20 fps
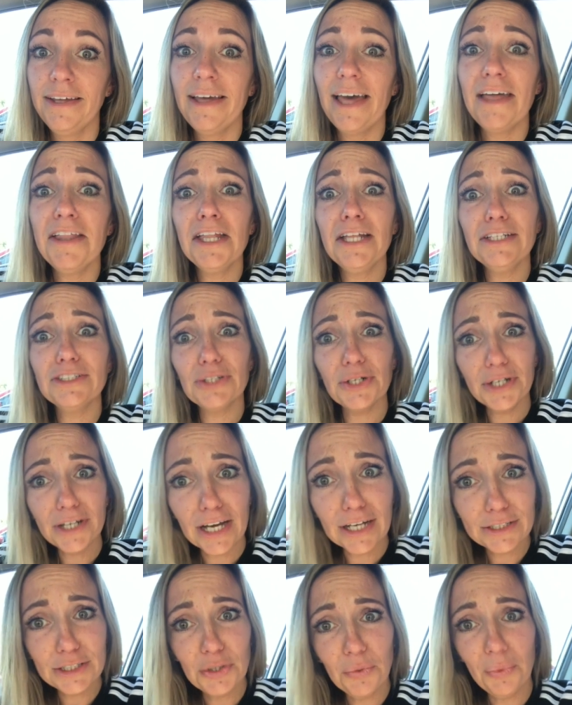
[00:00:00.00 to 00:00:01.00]
And then they started
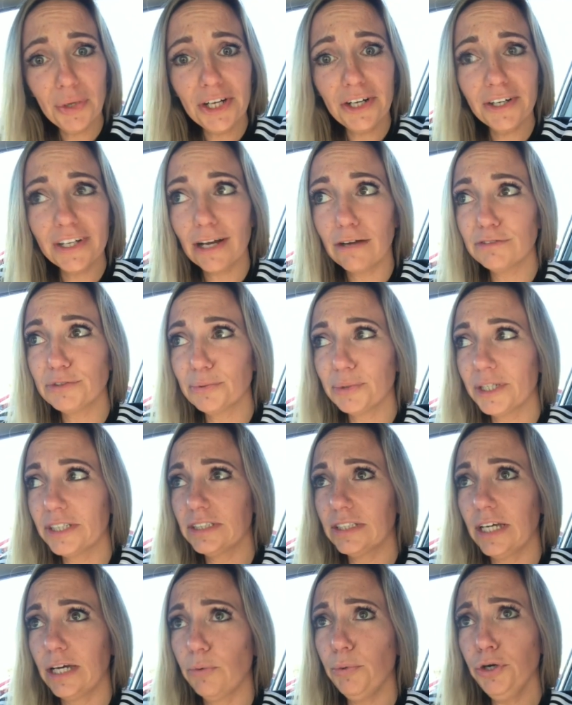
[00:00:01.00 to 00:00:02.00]
acting weird afterwards,
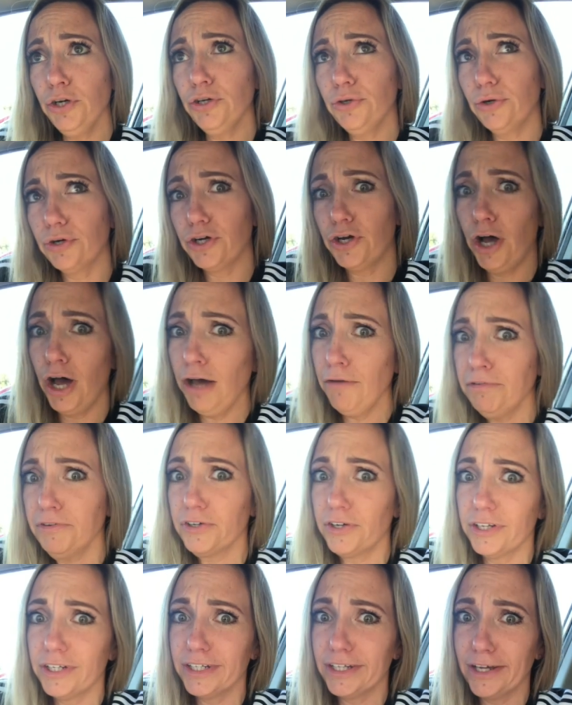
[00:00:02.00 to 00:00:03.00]
like, we're gonna go to coffee
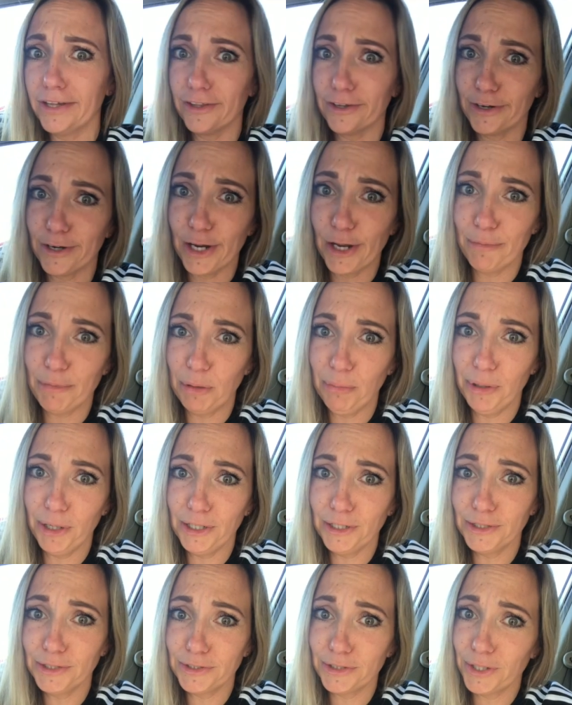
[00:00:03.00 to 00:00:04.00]
all together, and my
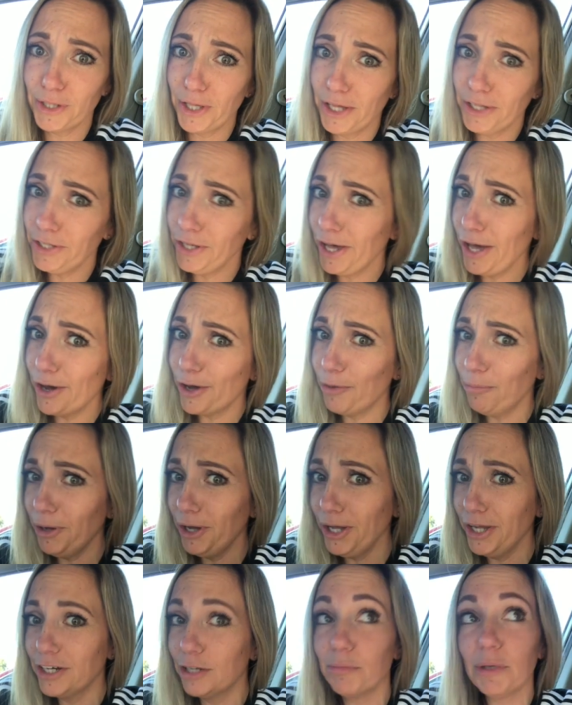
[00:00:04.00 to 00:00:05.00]
parents were like, yeah, come
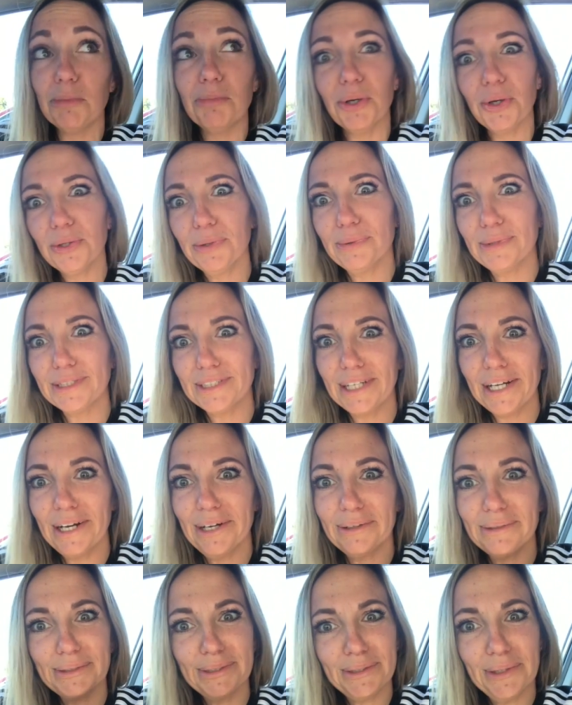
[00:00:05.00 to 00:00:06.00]
on, and my brother was
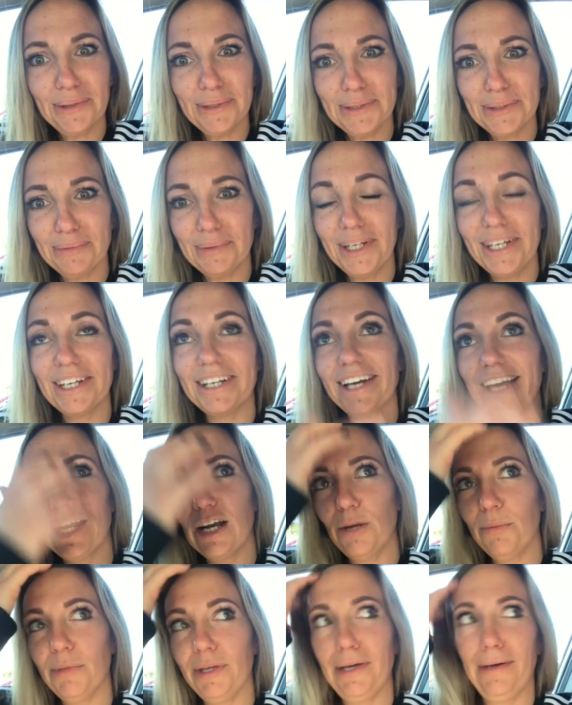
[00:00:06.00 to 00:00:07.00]
there. It was so sweet, and
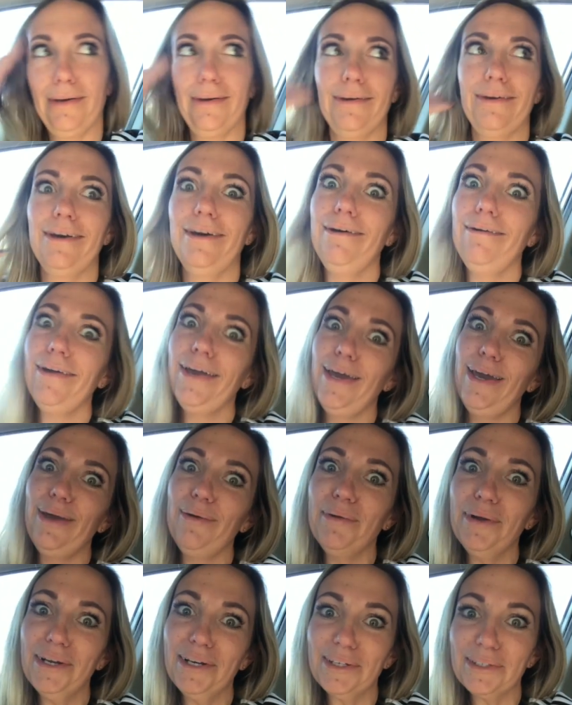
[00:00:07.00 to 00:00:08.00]
I'm like, okay,
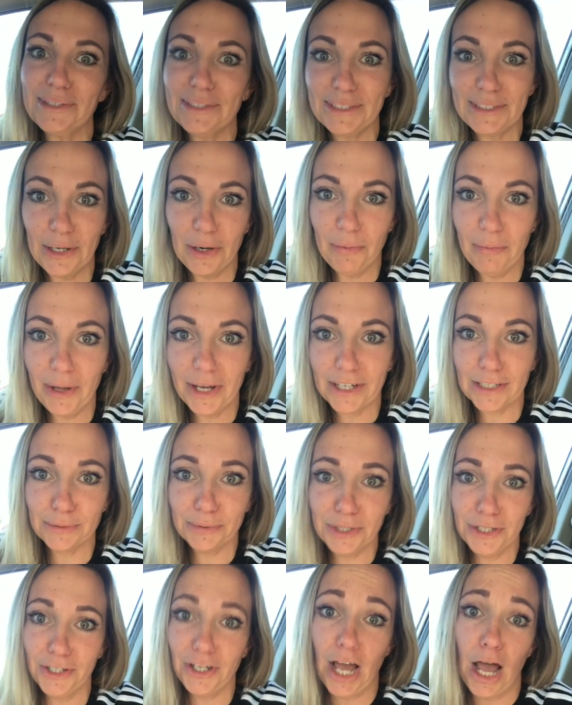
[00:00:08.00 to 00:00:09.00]
we're gonna go
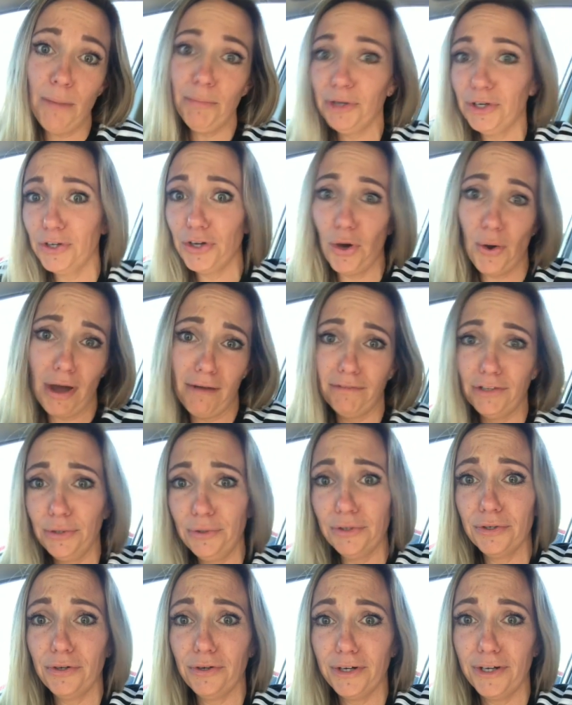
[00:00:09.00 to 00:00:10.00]
Starbucks, I'm gonna go have
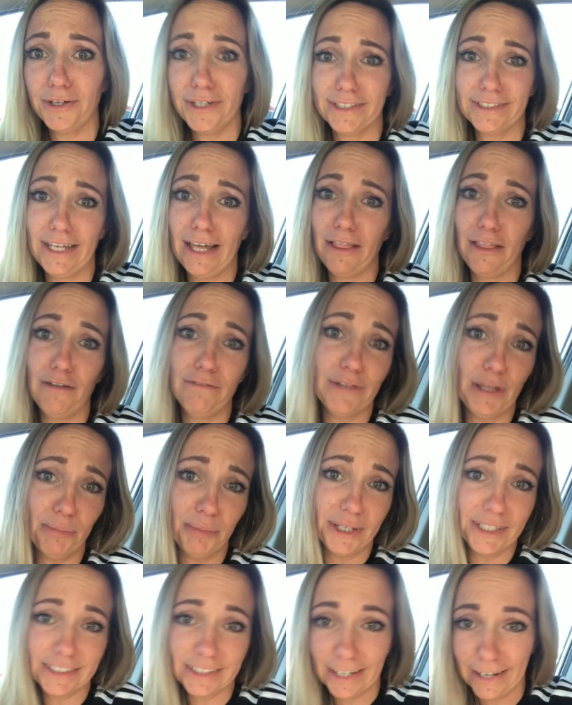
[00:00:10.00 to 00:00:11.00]
Lunar Grill, because I love that
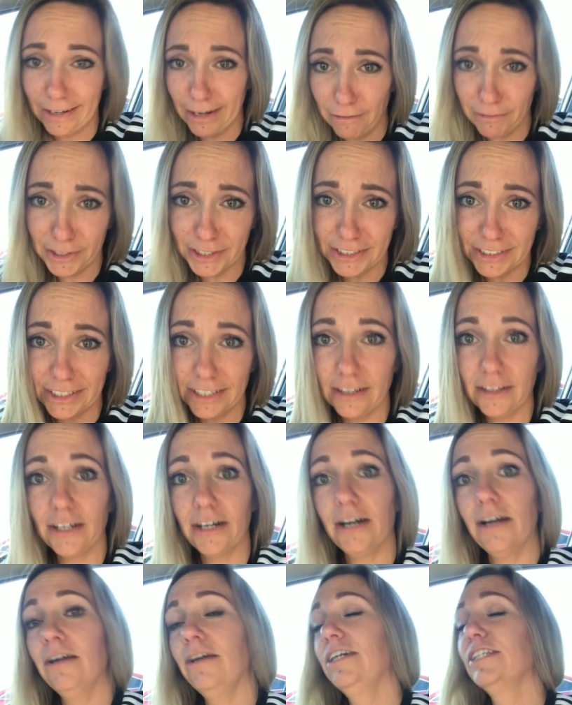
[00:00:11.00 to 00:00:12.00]
place, and I never get to eat
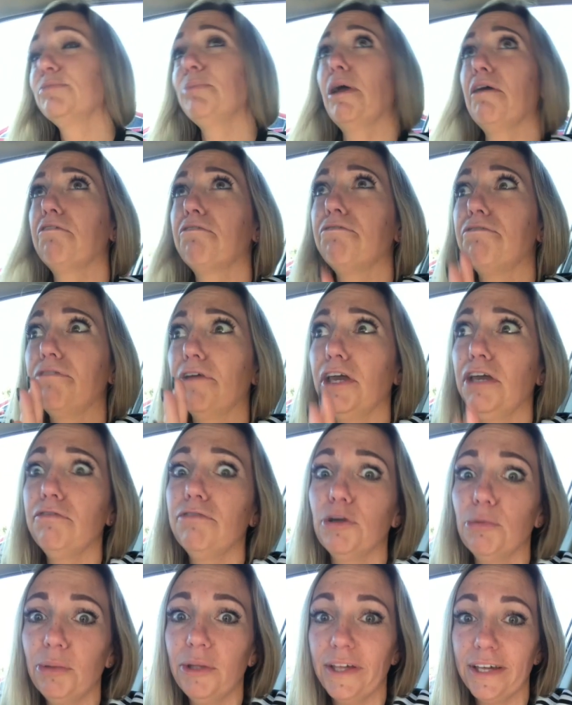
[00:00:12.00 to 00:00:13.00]
there. It's my
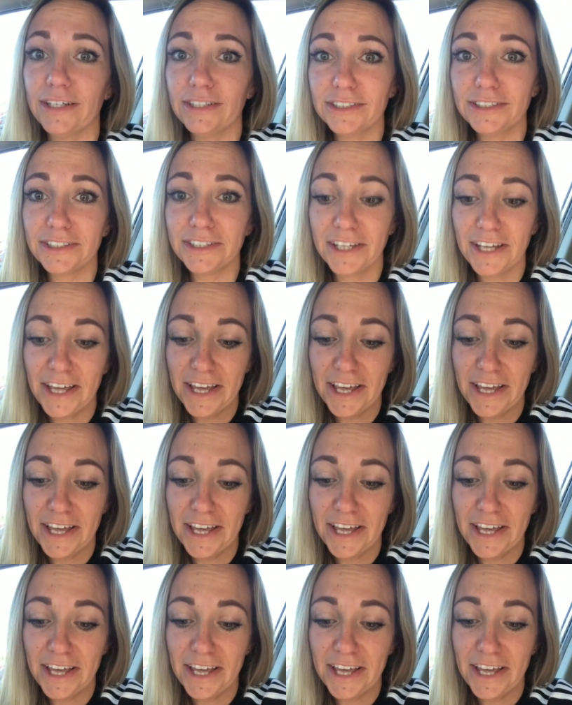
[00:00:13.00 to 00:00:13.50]
favorite place.